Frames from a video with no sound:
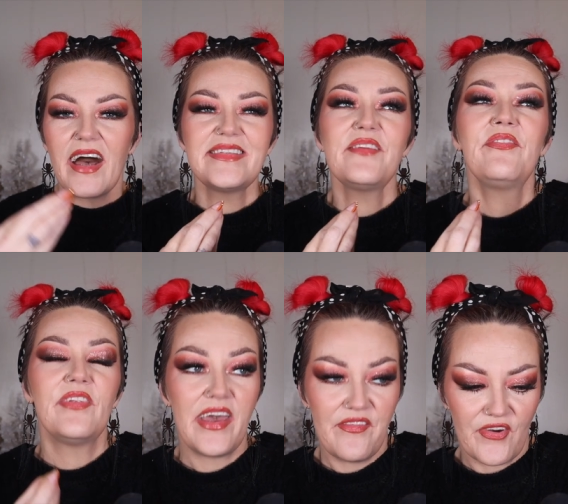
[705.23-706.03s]
has a
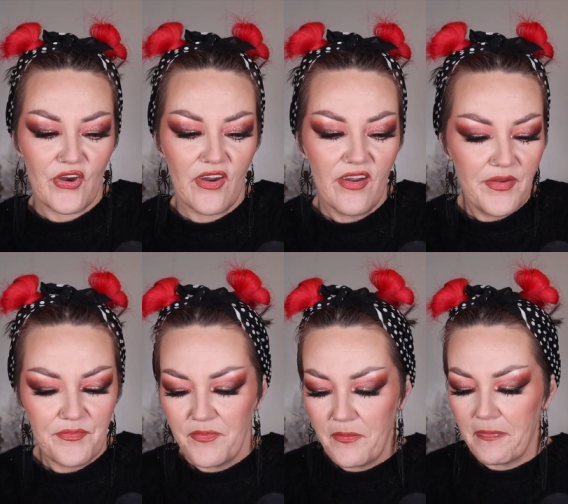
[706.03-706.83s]
flavor.
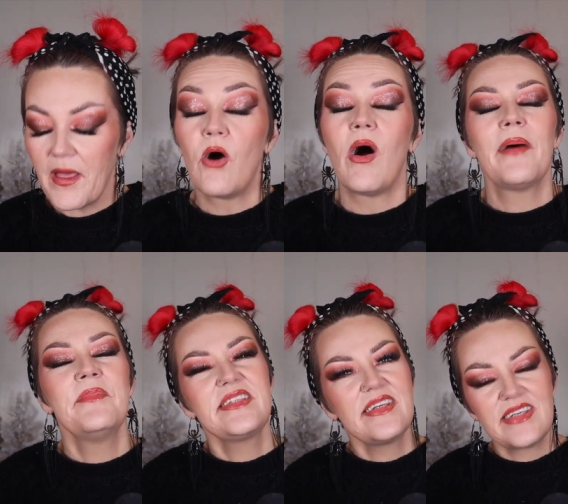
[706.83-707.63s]
Oh, I
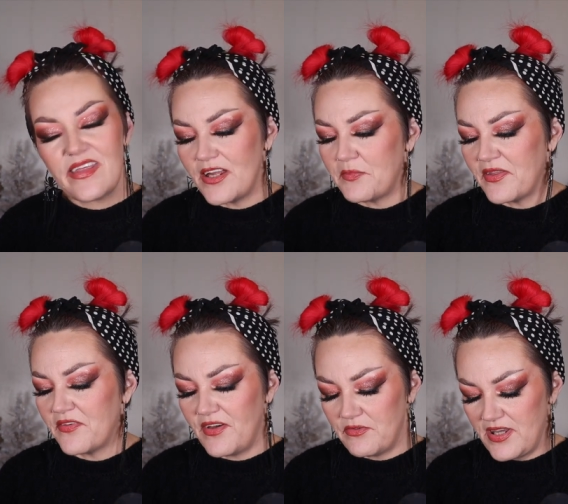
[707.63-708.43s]
meant to say that about the
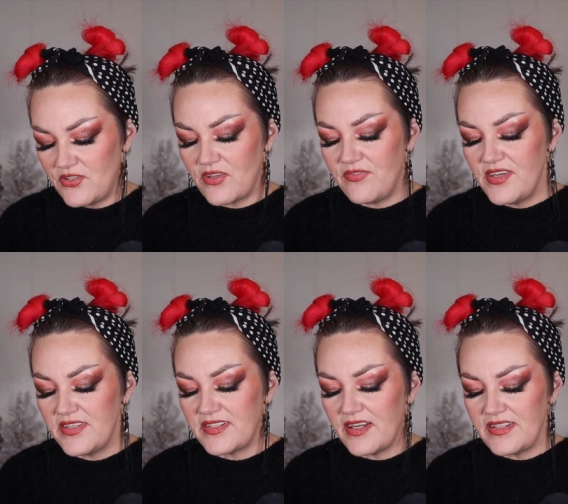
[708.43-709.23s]
foundation.
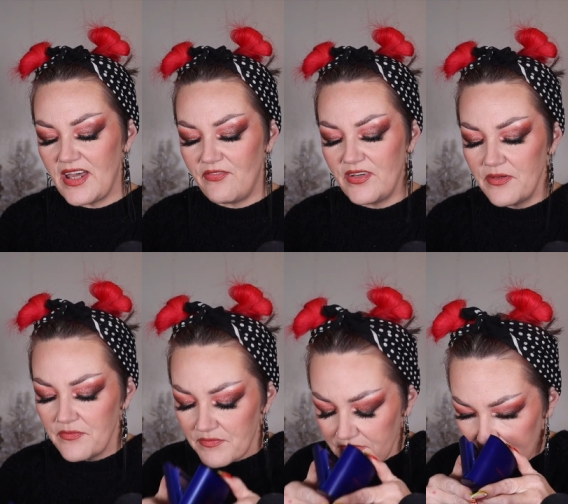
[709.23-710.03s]
This does have a,
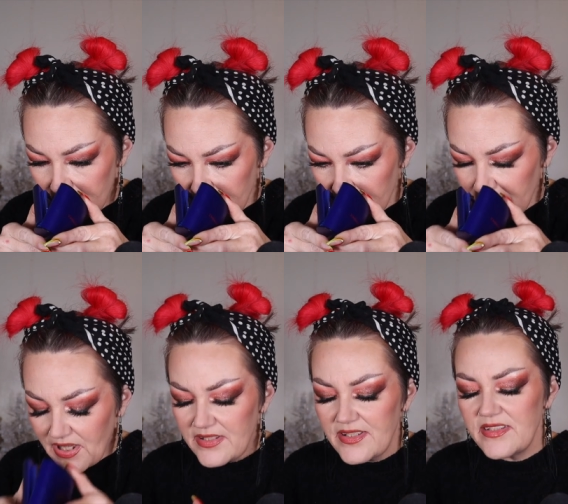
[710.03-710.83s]

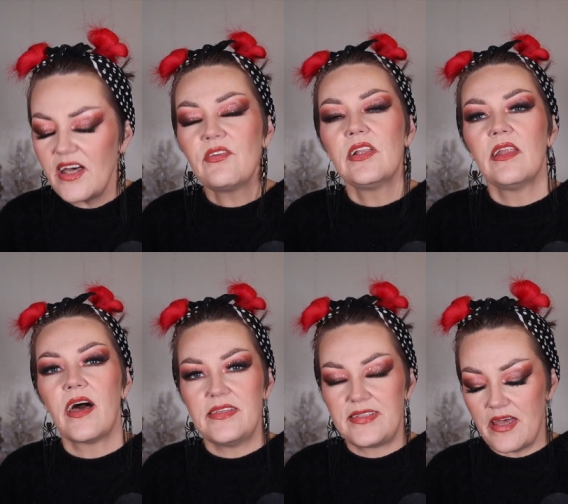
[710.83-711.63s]
it does have a
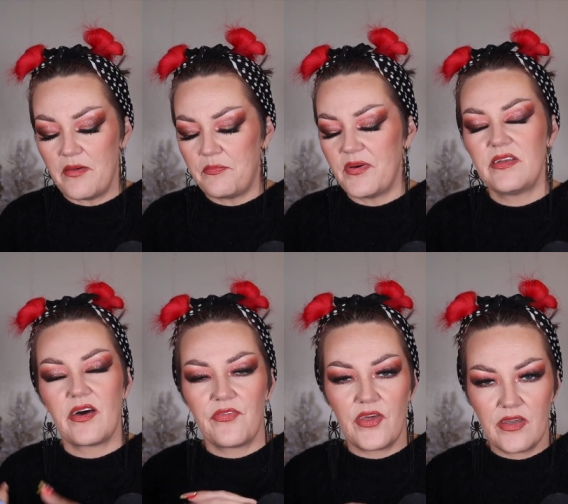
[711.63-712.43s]
light scent, but
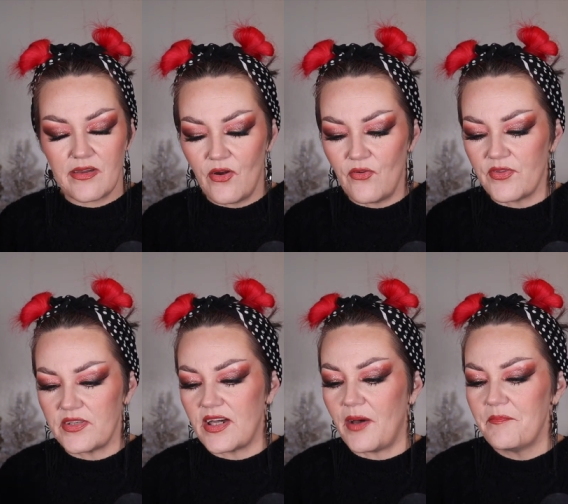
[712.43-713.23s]
nothing over the
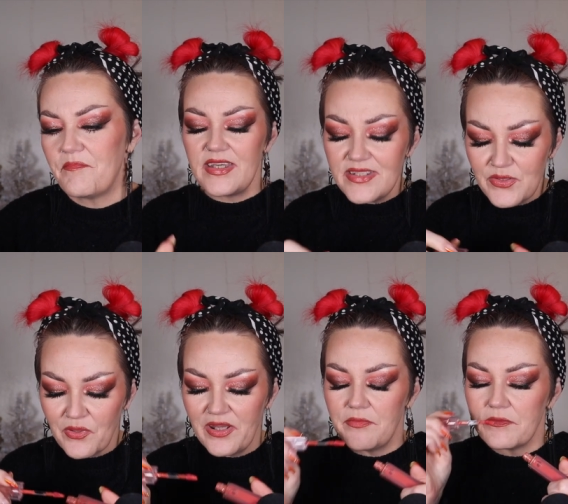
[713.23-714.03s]
top. This
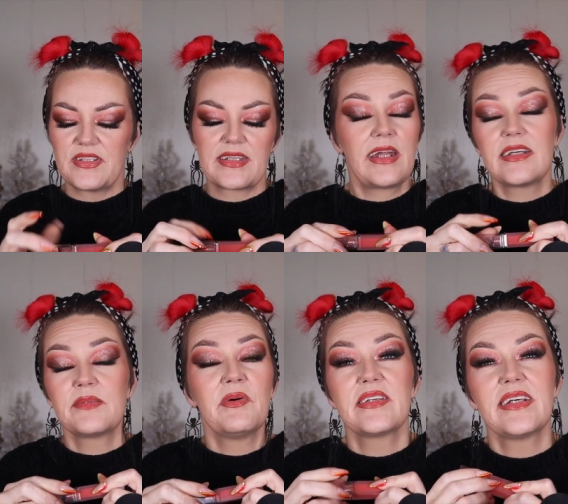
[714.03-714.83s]
one just kind of
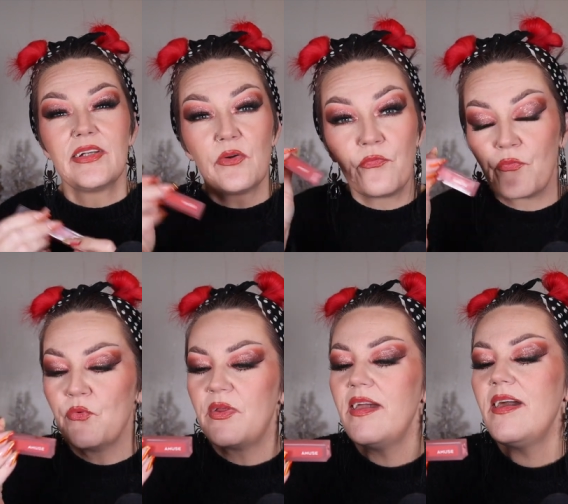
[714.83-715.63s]
smells a little
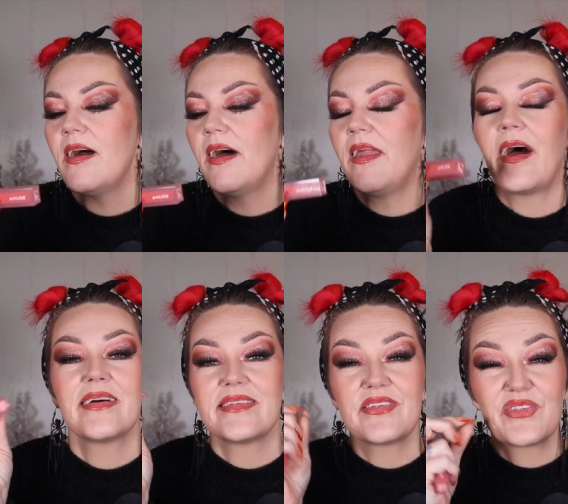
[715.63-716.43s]
fruity, and it
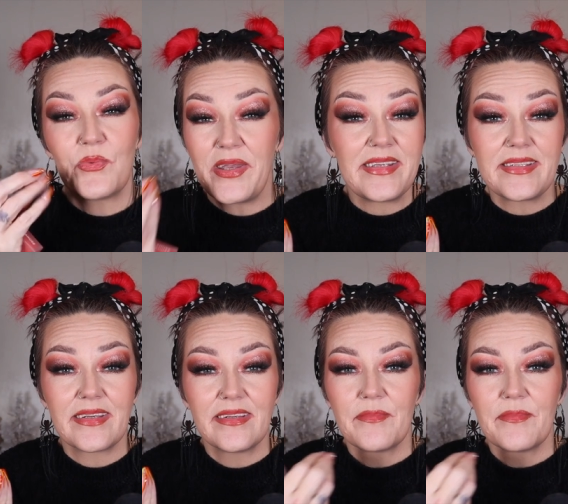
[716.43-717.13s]
has a sweet,